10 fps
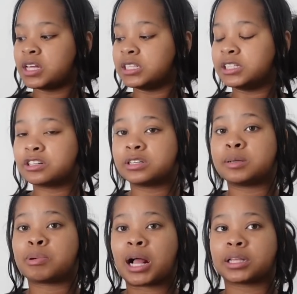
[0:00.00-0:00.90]
literally
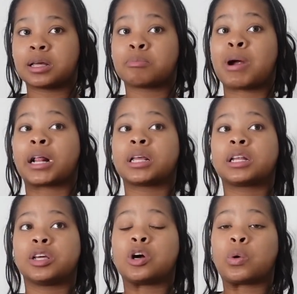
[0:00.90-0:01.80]

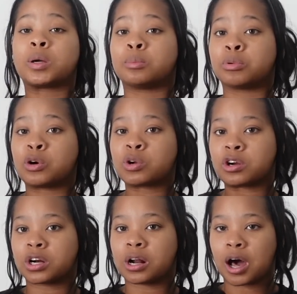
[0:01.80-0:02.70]
practically going broke
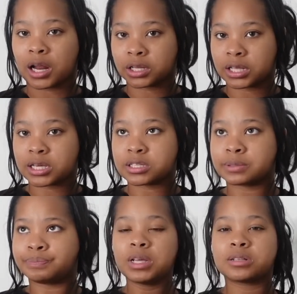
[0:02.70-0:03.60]
during the
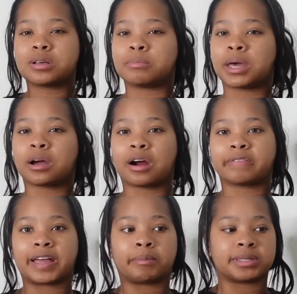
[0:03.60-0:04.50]
holidays to make our
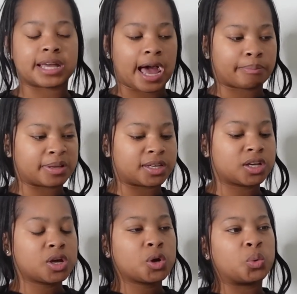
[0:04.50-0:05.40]
families happy
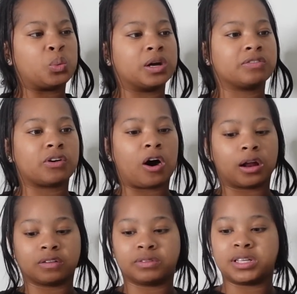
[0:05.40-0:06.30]
with
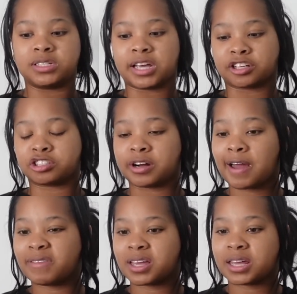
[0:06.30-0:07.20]
all of these
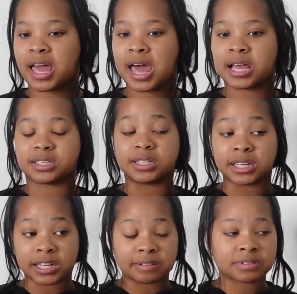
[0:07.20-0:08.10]
extravagant ass
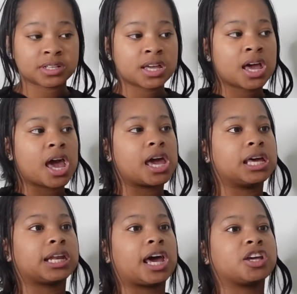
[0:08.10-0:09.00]
gifts.
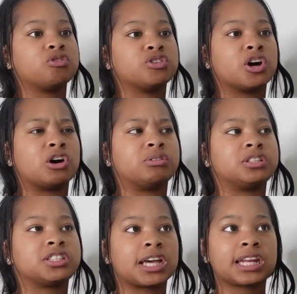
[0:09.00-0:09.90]
And like, you know,
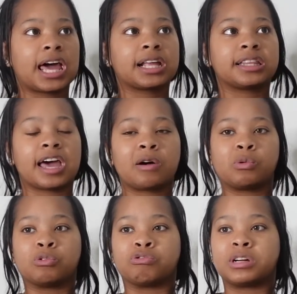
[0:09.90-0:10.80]
shit like that
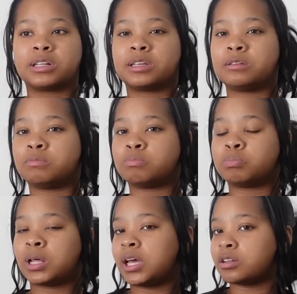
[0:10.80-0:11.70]
will really
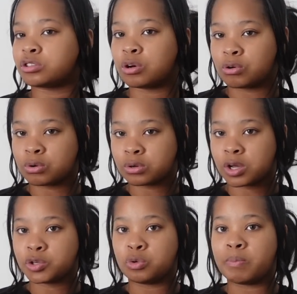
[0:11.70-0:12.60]
play a toll
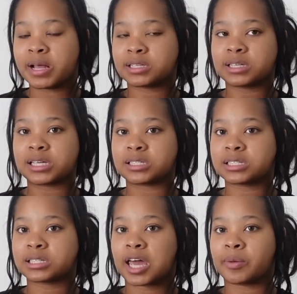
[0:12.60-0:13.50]
on you mentally because
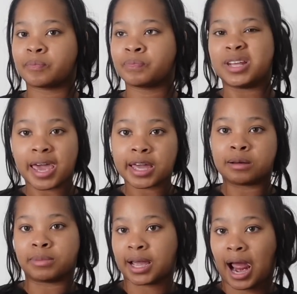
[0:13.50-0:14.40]
it's like,
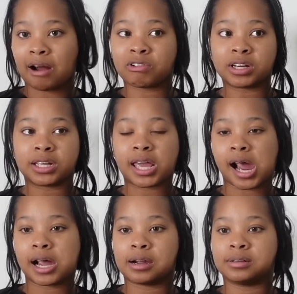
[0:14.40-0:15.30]
damn, like I really
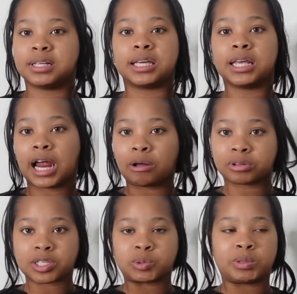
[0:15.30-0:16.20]
can't eat
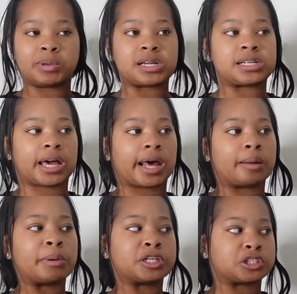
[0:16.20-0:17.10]
out this week because I
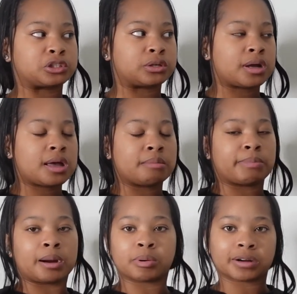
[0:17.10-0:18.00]
gotta make sure
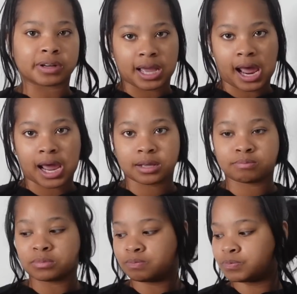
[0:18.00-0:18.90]
my brother got
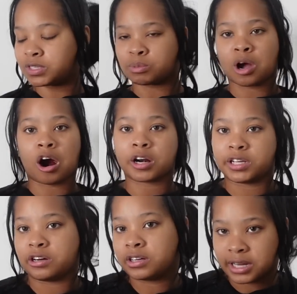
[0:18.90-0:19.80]
some
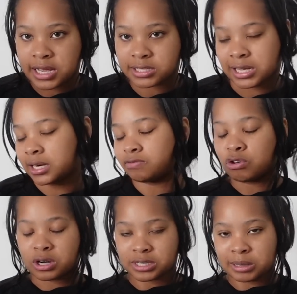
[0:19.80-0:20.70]
Cartier glasses. Like,
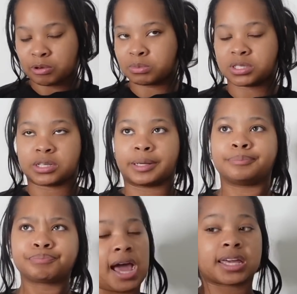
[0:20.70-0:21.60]
for example, I'm just saying,
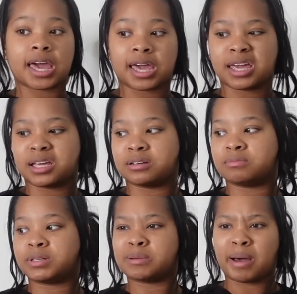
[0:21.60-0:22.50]
I can't
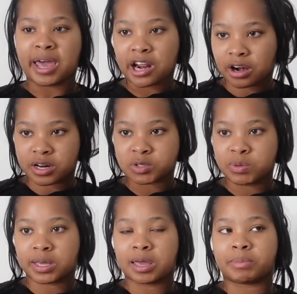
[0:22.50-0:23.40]
get my hair done this
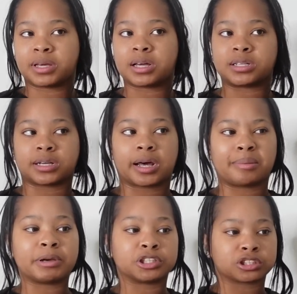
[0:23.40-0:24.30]
weekend because I gotta
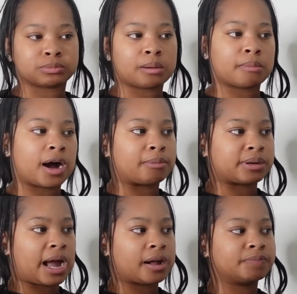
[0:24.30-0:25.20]
make sure my mom
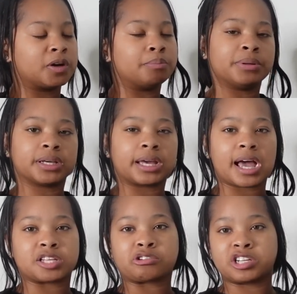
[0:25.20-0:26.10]
got a big
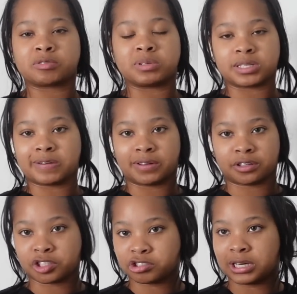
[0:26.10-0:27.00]
ass Christmas gift under
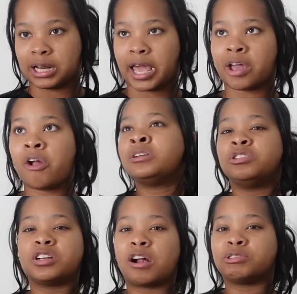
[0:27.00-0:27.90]
the tree. Like,
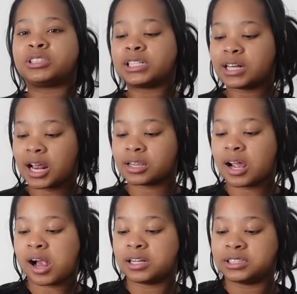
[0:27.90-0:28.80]
you know, shit like
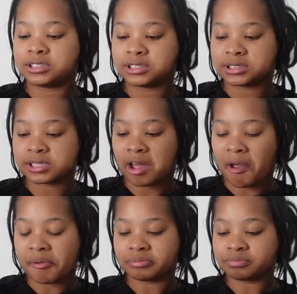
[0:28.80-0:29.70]
that is just like